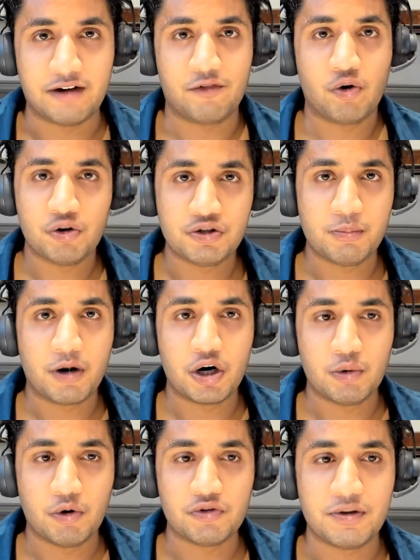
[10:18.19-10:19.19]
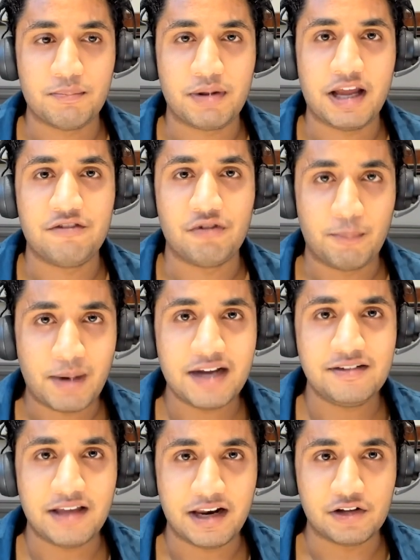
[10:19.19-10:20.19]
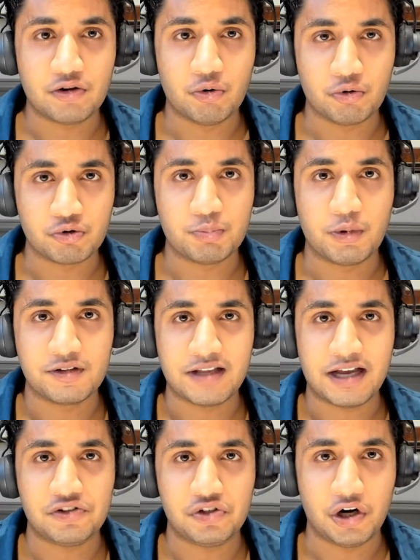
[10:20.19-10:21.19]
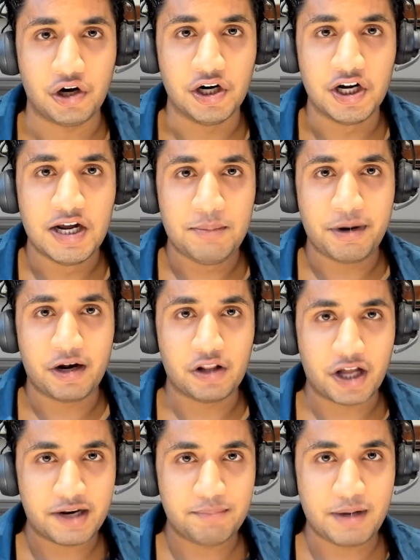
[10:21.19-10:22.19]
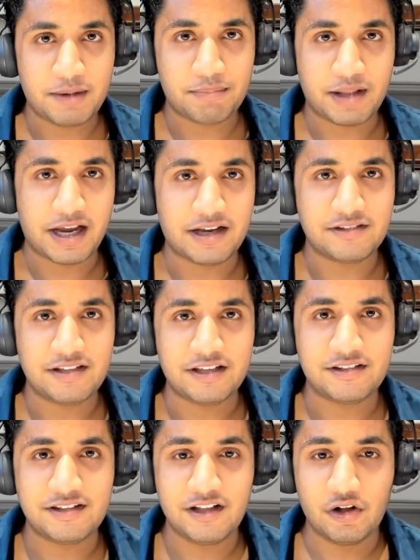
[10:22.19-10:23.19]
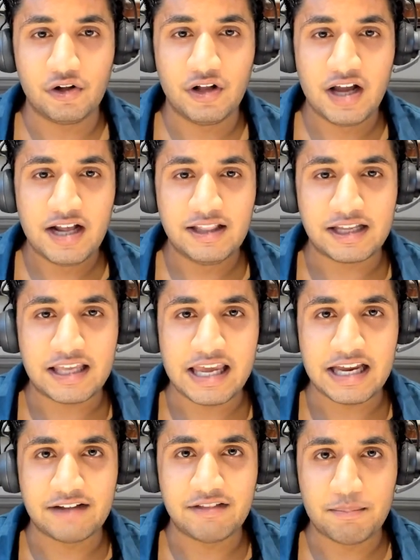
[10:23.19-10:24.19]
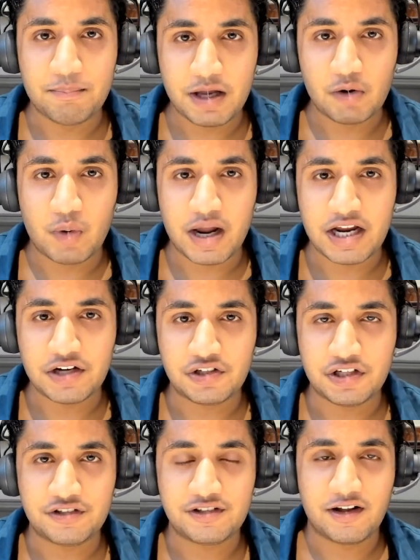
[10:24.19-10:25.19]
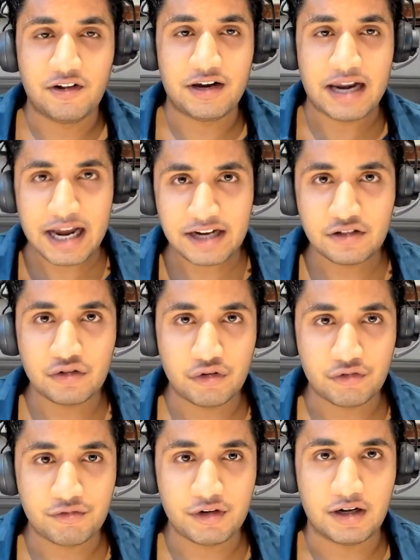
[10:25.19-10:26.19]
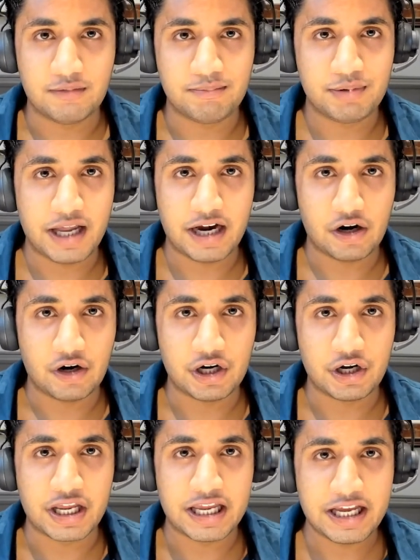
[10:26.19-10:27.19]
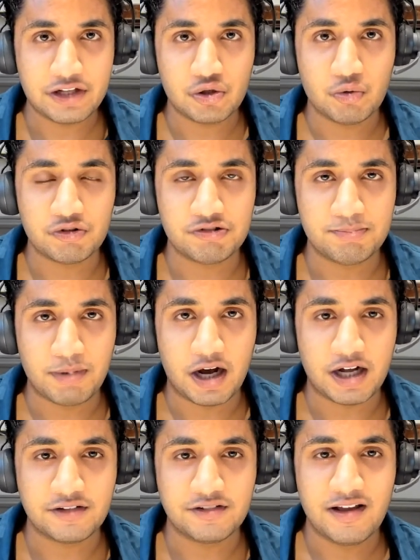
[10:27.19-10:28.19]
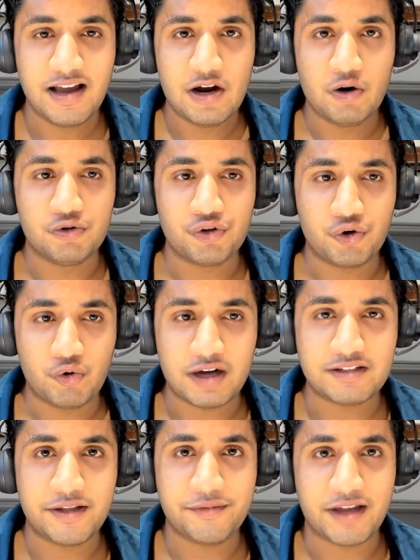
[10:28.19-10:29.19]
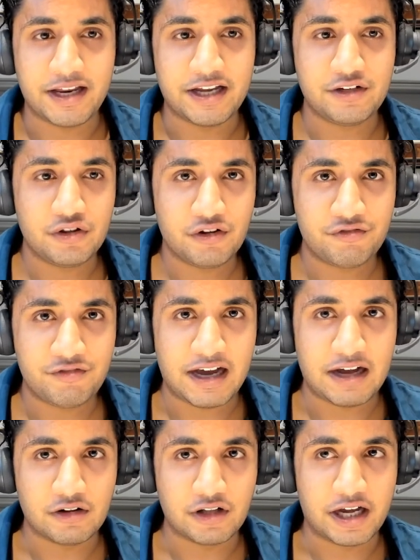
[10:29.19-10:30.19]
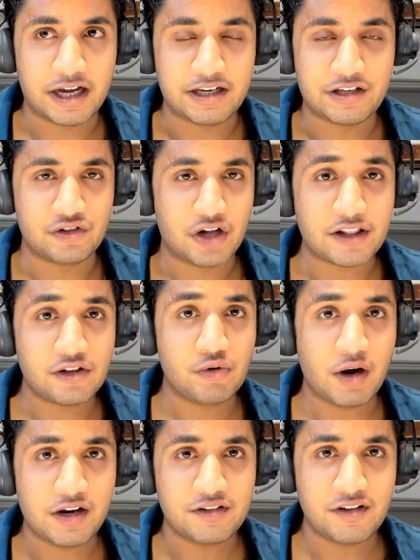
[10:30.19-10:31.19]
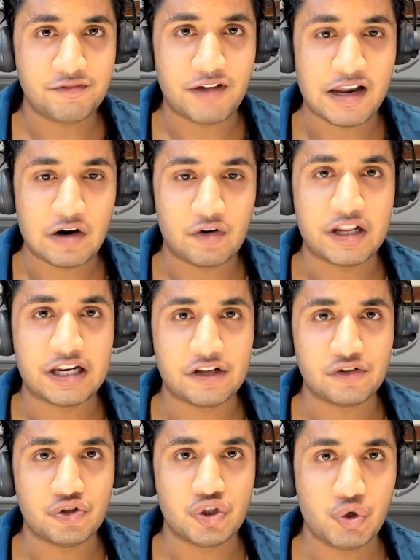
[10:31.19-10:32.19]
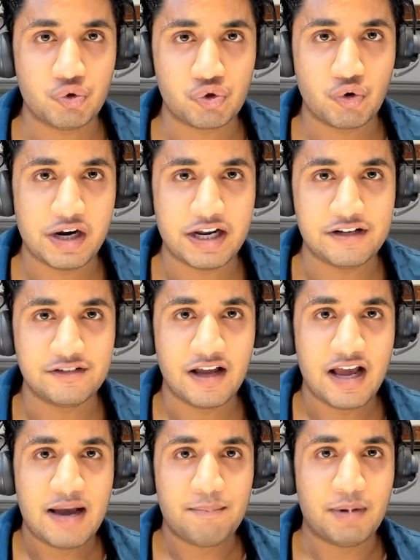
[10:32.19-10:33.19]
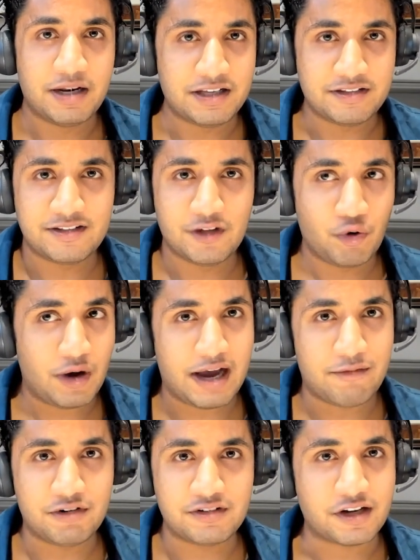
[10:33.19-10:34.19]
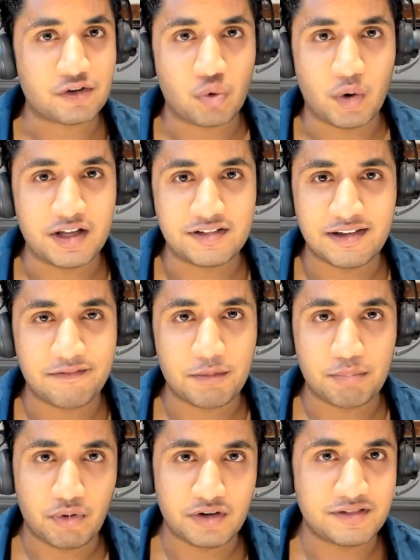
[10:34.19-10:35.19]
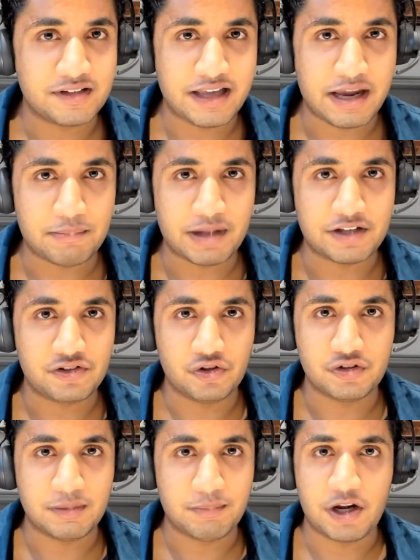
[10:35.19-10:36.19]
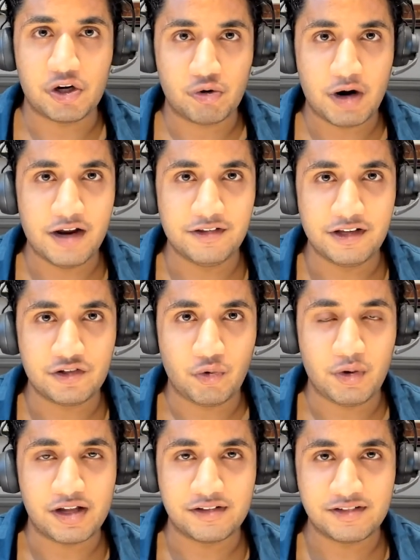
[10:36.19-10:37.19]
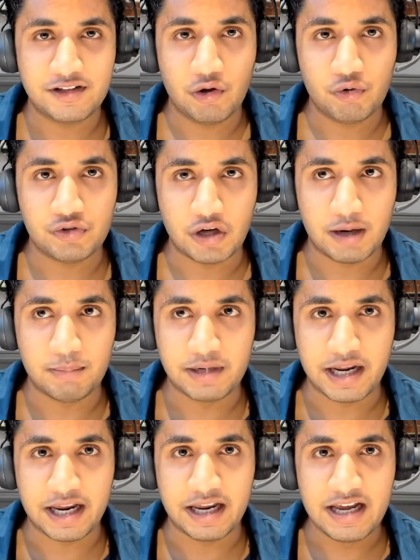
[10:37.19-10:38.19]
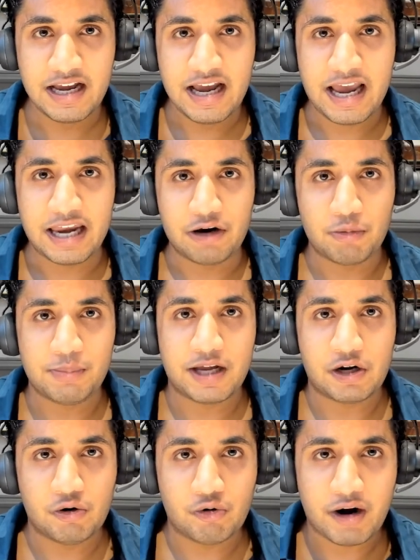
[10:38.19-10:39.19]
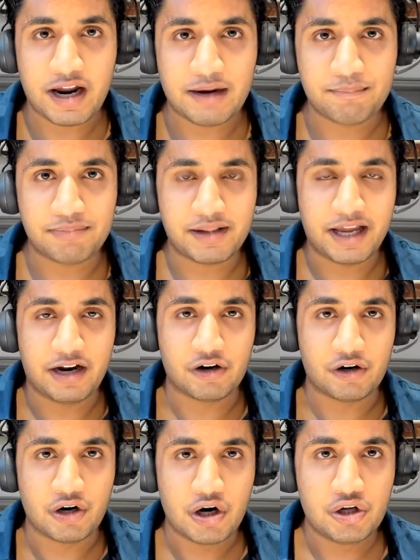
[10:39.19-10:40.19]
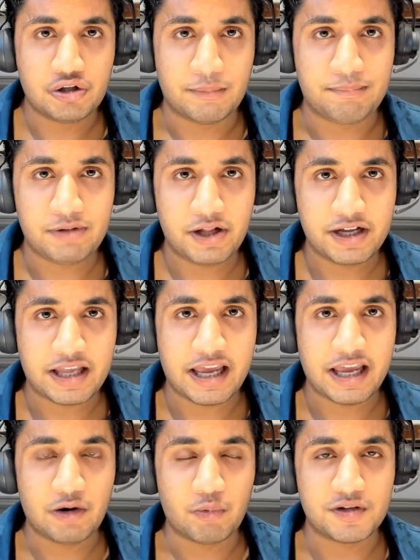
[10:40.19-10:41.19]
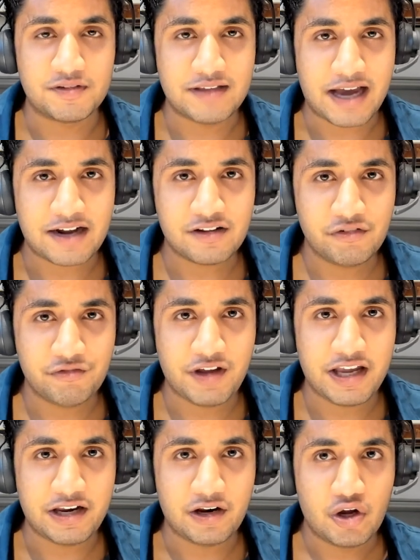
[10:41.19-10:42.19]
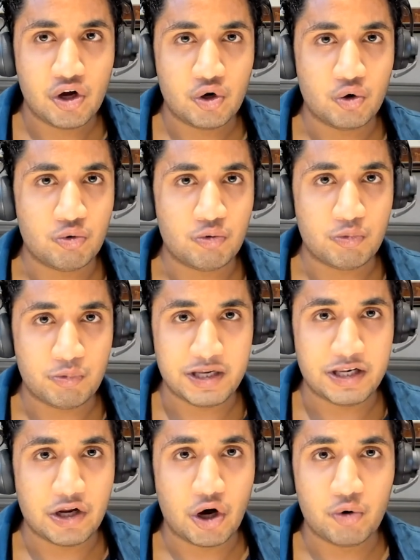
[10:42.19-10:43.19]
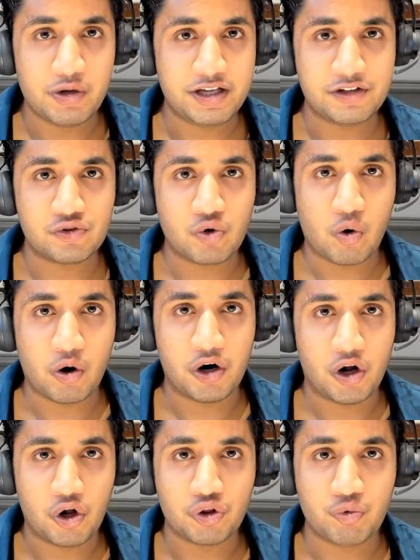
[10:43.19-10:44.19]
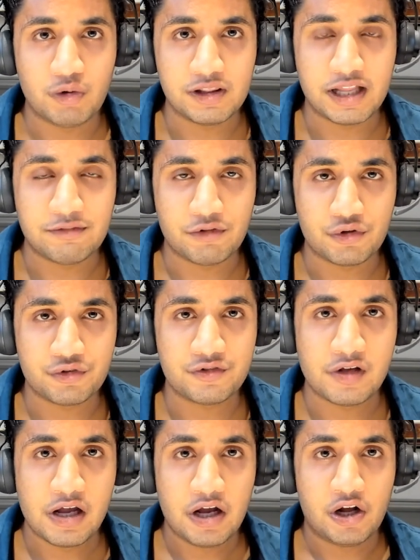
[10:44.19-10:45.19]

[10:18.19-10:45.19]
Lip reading: And of course, DeMar DeRozan played for my San Antonio Spurs last year, made a lot of big plays. He's still the king of the mid-range. He's still an excellent player who can get to his spots, who's aggressive, can get to the foul line. He's not the greatest defender and he doesn't shoot threes, but he still averaged like 27 points a game last year, something crazy. So he could still dominate, and he'll be a great player to plug in with Zach LaVine, who we know he can score at all three levels.